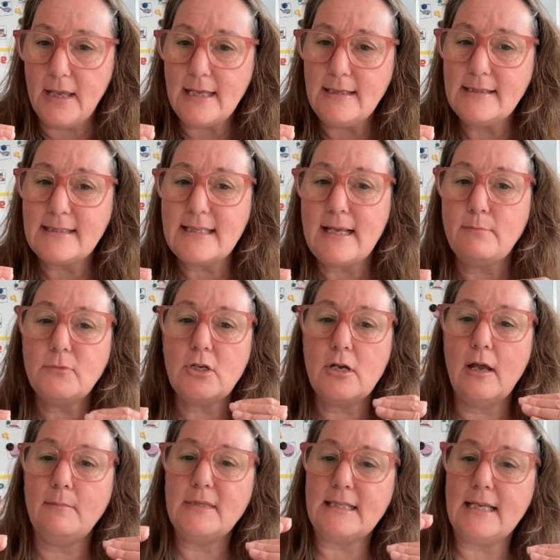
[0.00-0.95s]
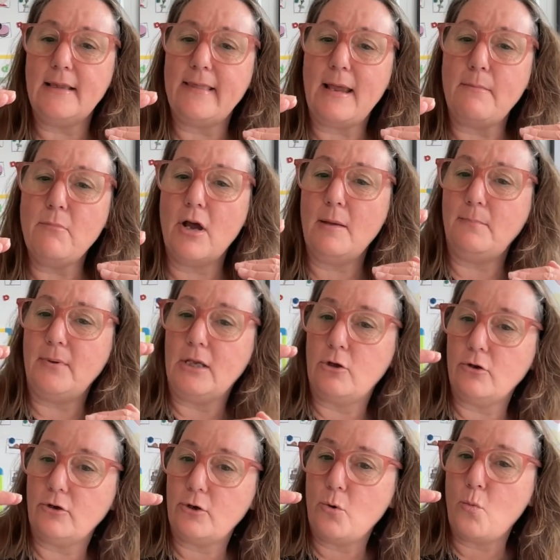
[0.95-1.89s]
and sometimes they might be
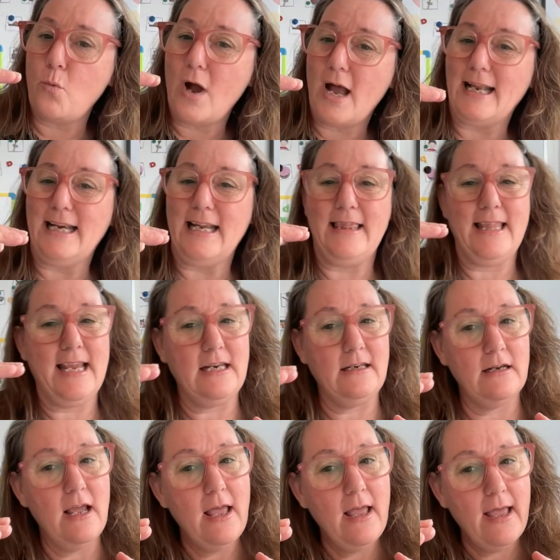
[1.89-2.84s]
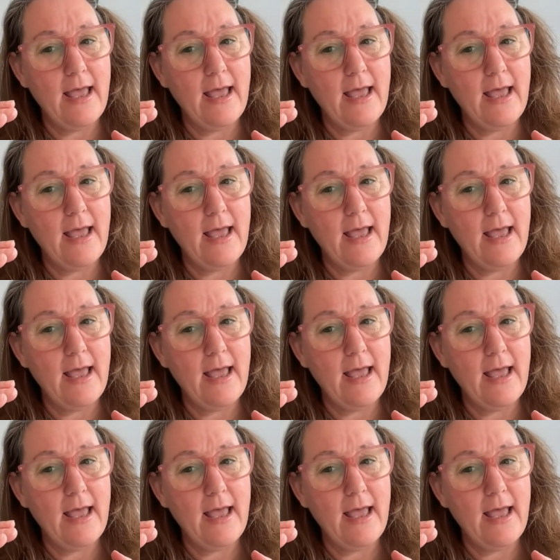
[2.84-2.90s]
good at one and then